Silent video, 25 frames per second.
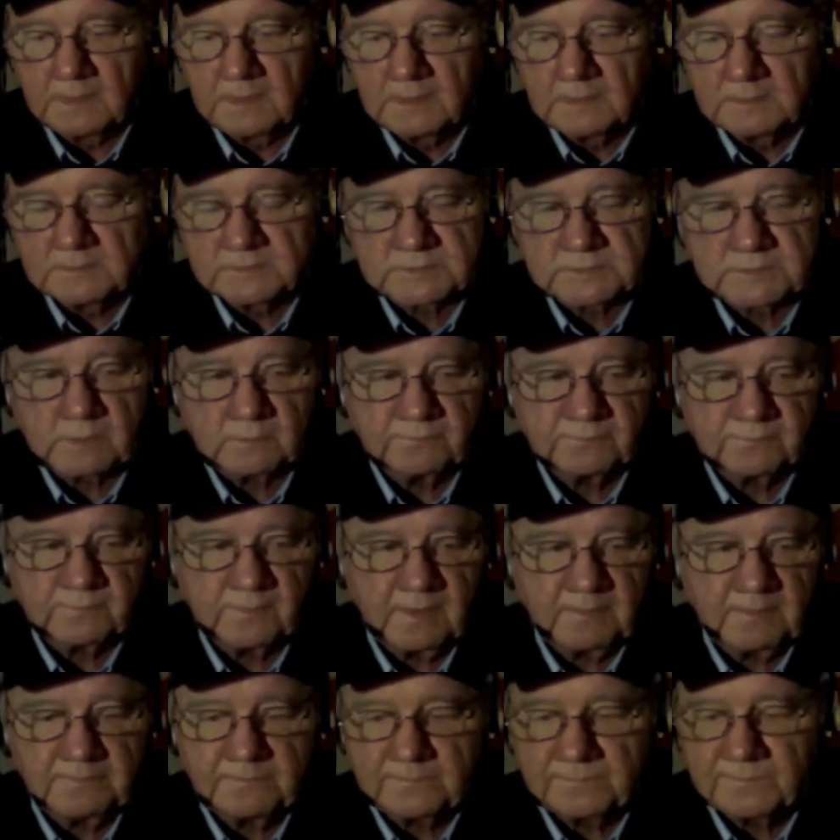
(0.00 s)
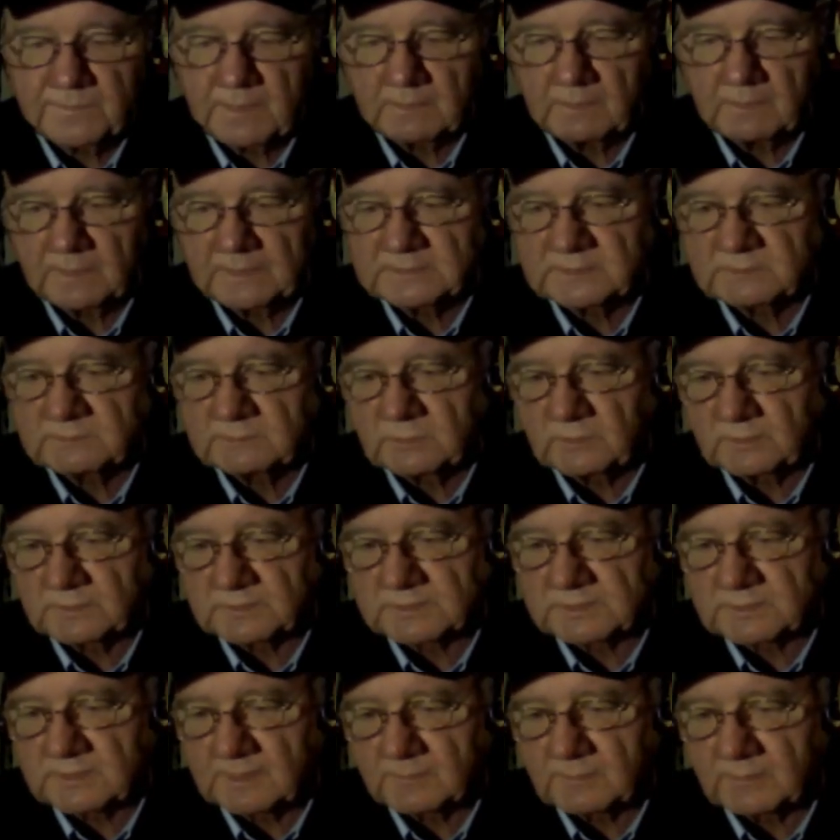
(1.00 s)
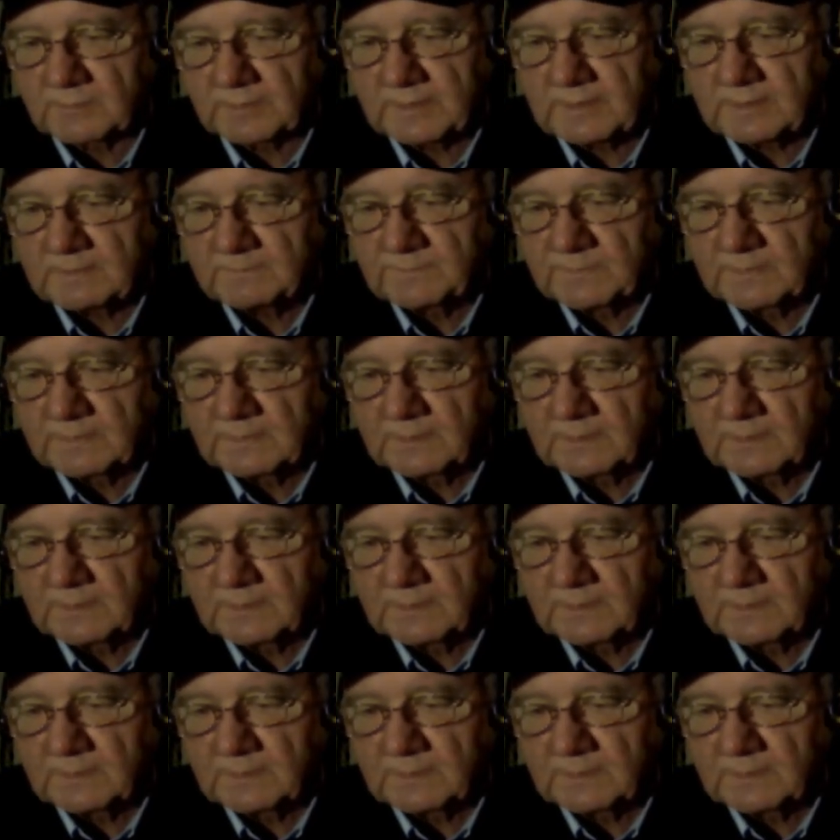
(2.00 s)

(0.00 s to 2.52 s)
So from, oh, let's do the summary.